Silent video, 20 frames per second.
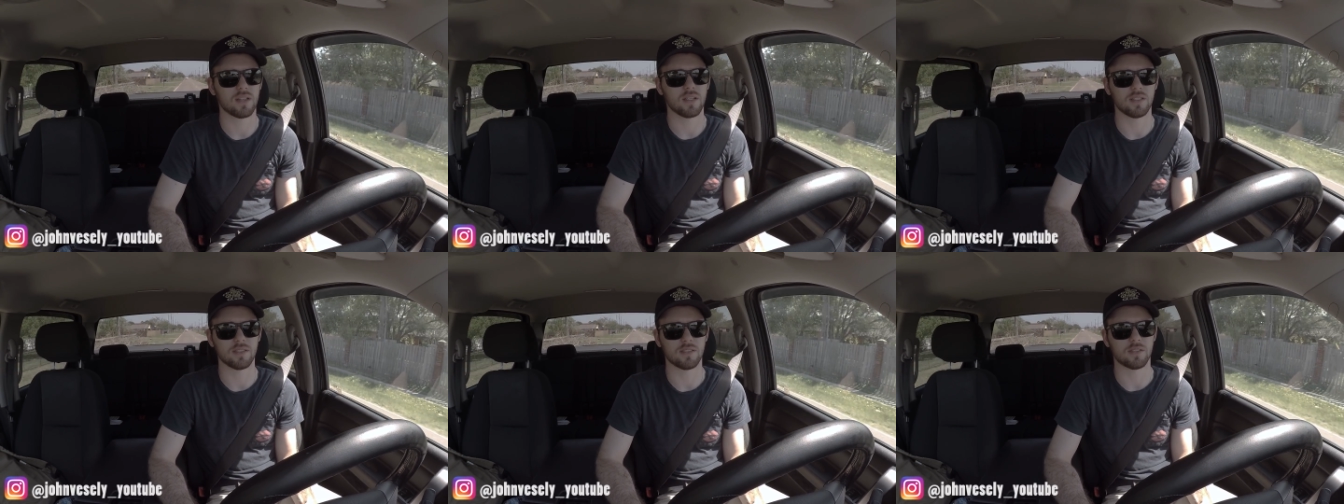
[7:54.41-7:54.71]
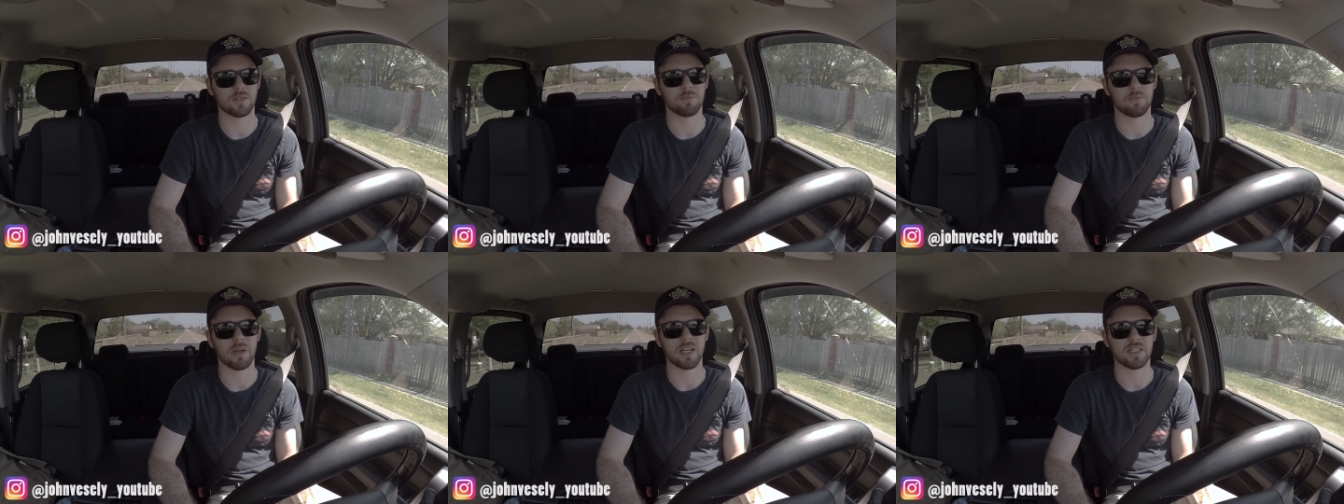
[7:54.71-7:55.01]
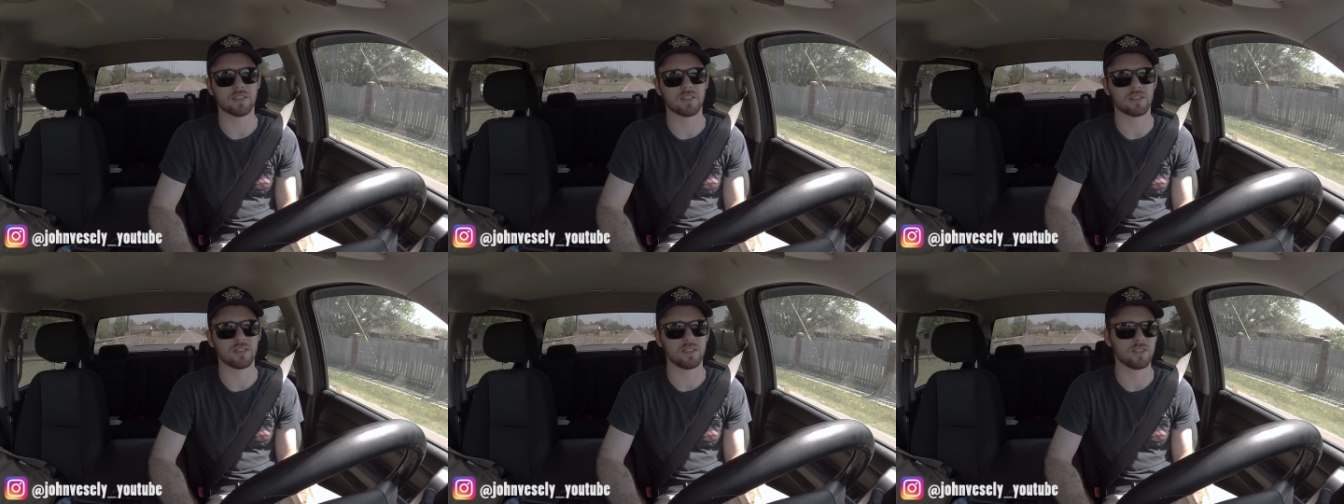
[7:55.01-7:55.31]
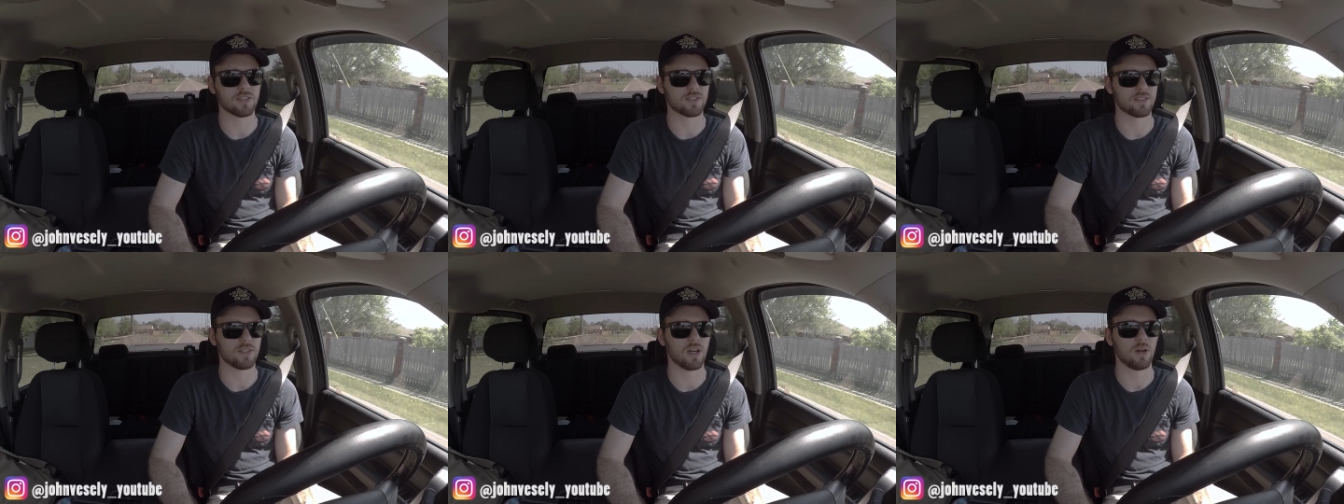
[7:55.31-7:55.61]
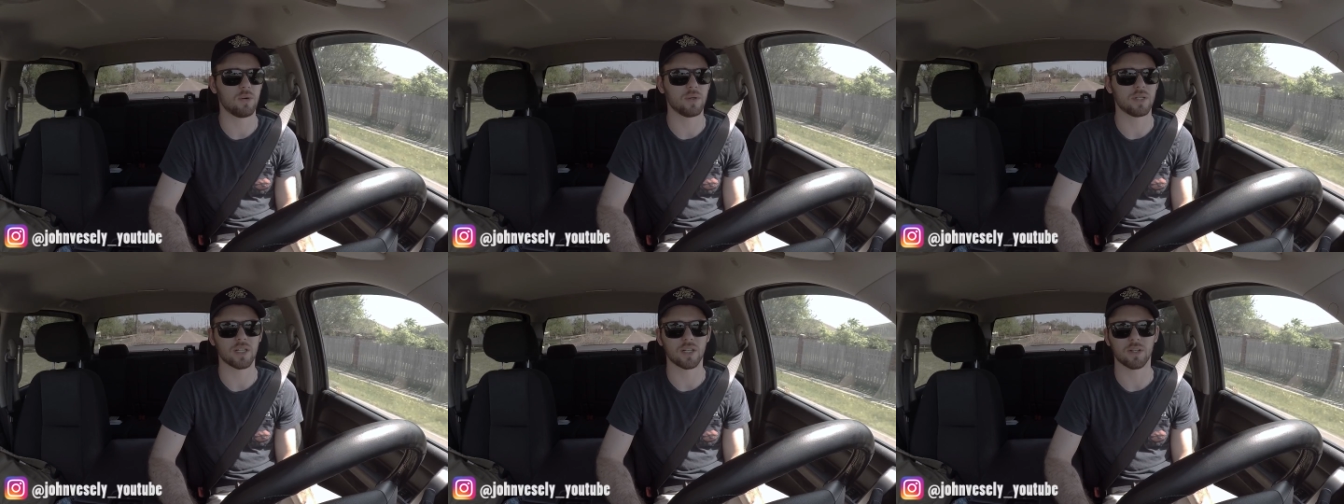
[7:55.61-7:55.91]
is basically just
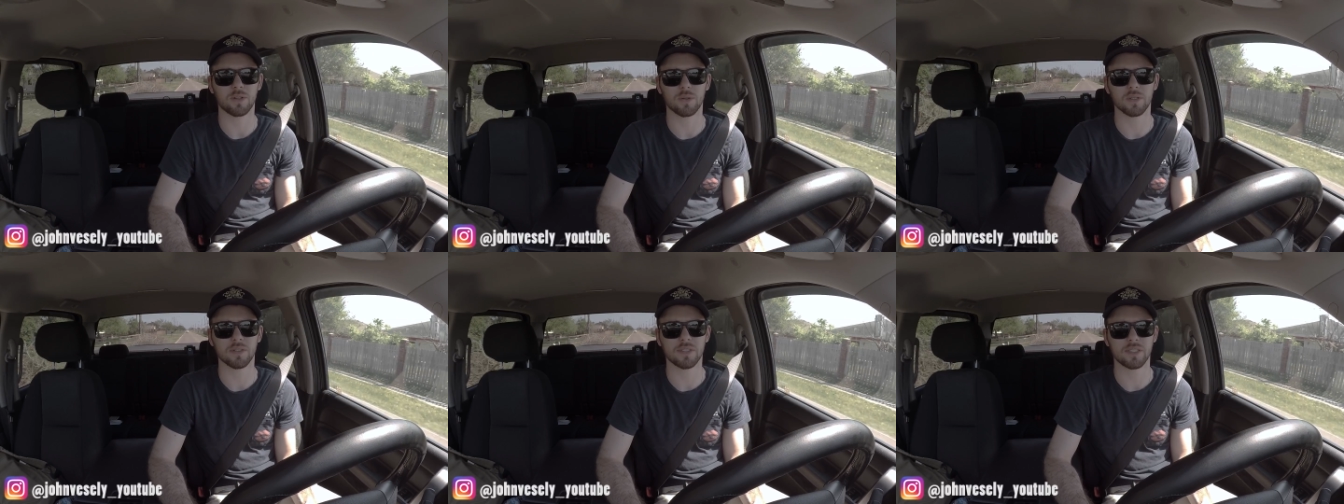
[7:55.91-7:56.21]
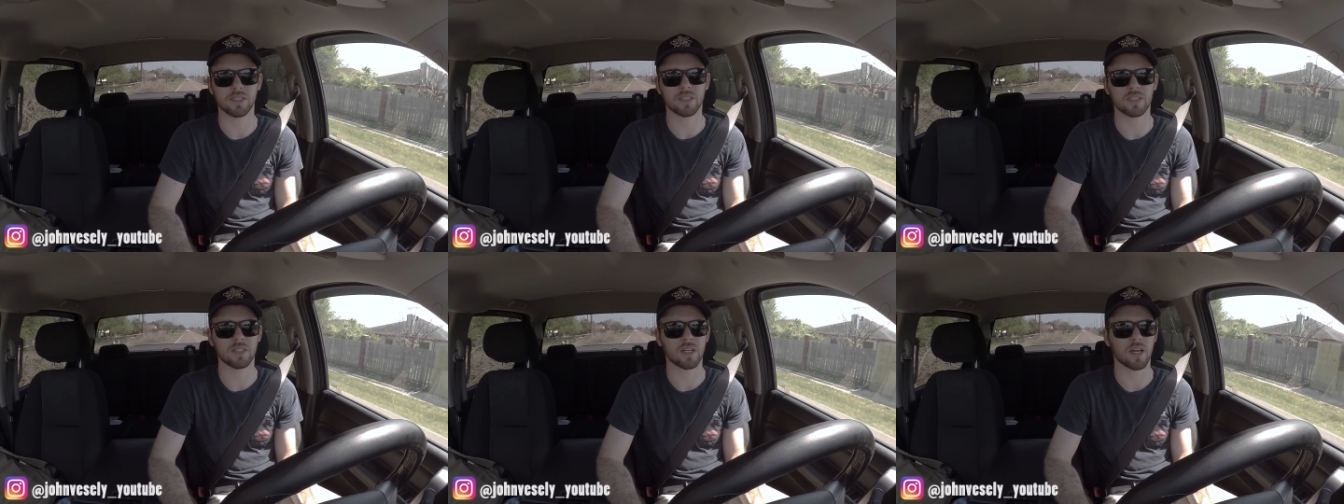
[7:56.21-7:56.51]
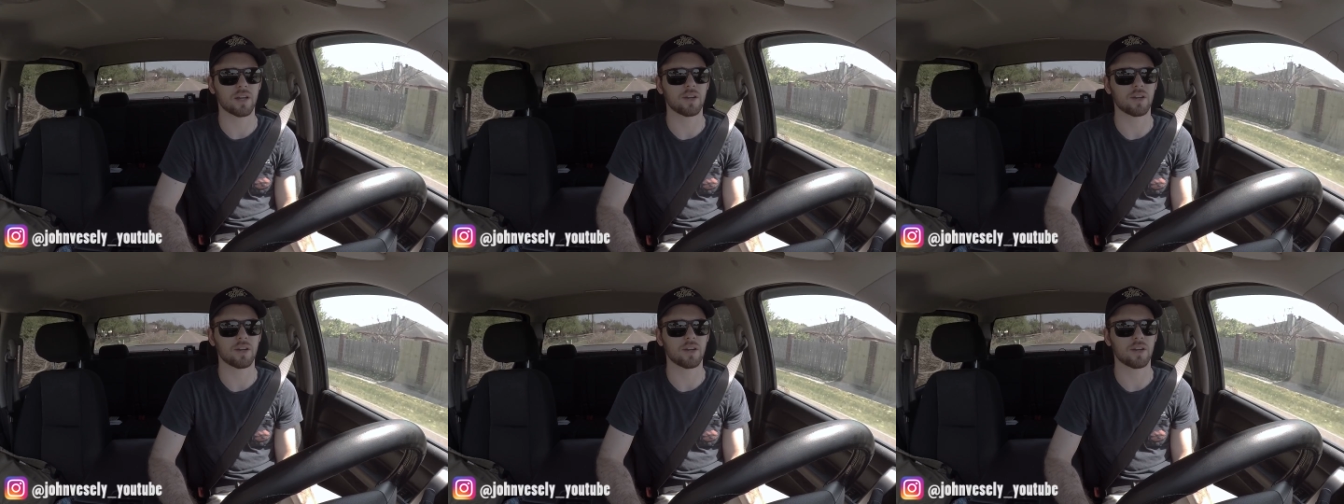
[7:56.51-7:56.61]
lowing and cruising.